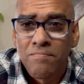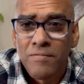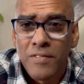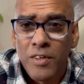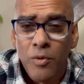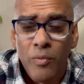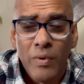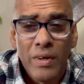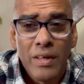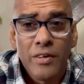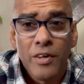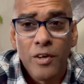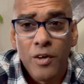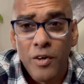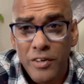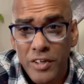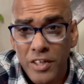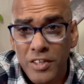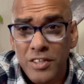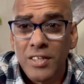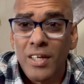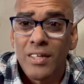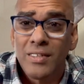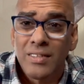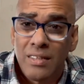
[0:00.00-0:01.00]
you will, you know,
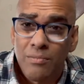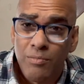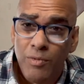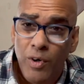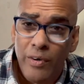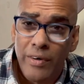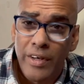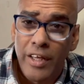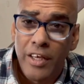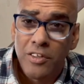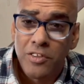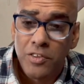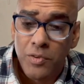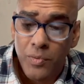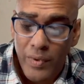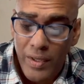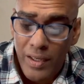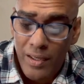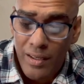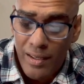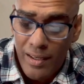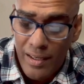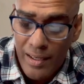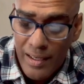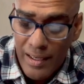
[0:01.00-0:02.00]
discuss about next
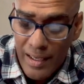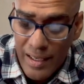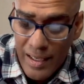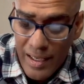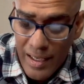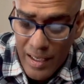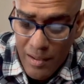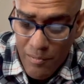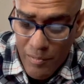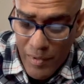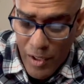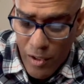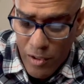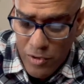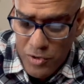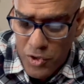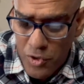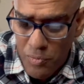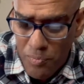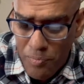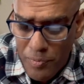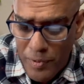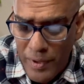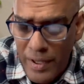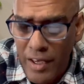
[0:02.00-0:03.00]
week. But also
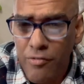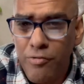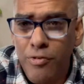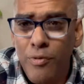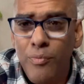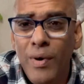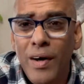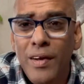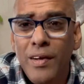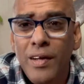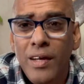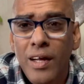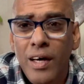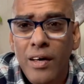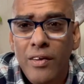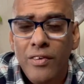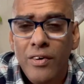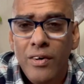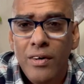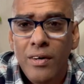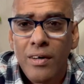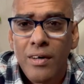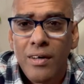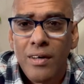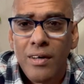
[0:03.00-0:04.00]
pray for one another
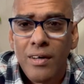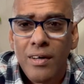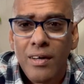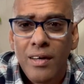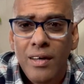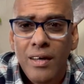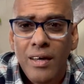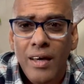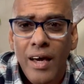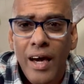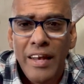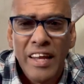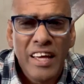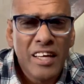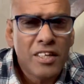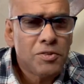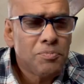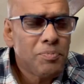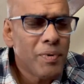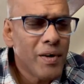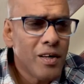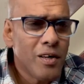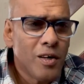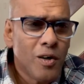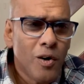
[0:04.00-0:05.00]
and
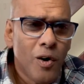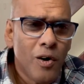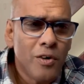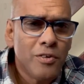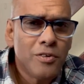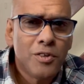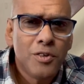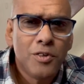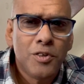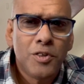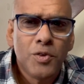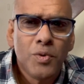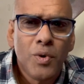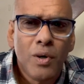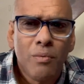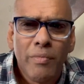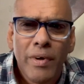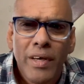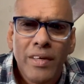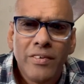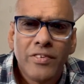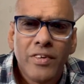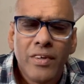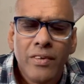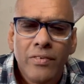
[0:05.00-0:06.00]
expect God to do
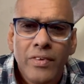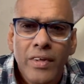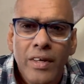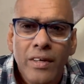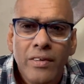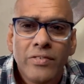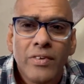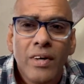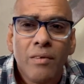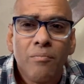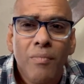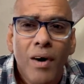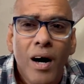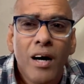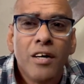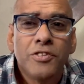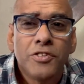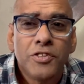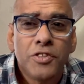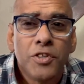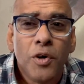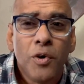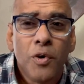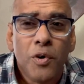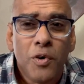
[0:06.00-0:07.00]
amazing things amongst
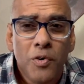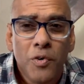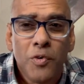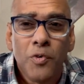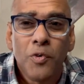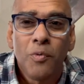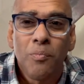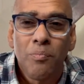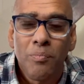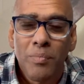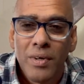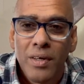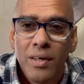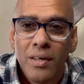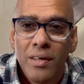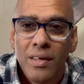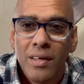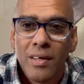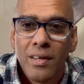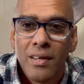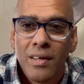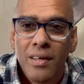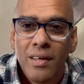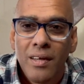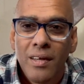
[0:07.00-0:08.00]
your group.
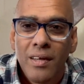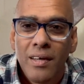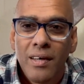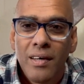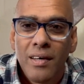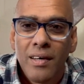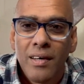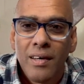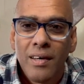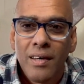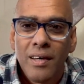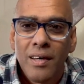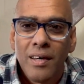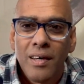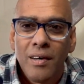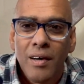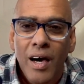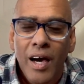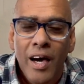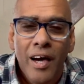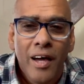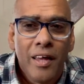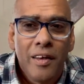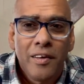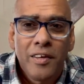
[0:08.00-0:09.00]

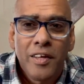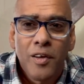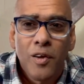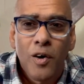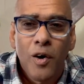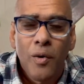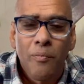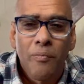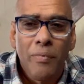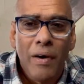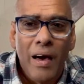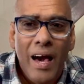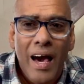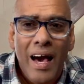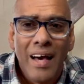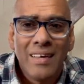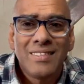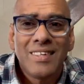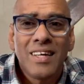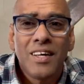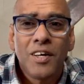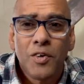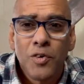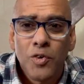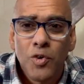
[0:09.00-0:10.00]
And, you know, as a
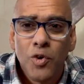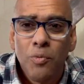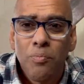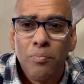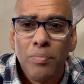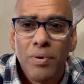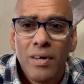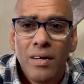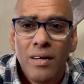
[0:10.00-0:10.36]
group,